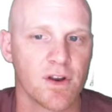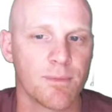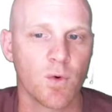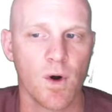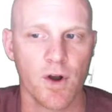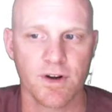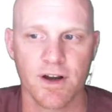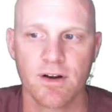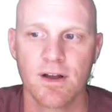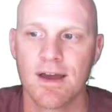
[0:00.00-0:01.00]
number one over
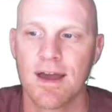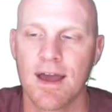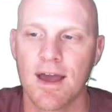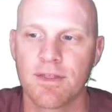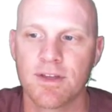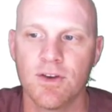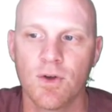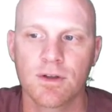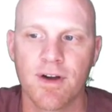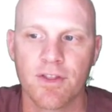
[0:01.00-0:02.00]
here, and the
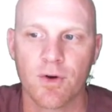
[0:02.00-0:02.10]
nucleophile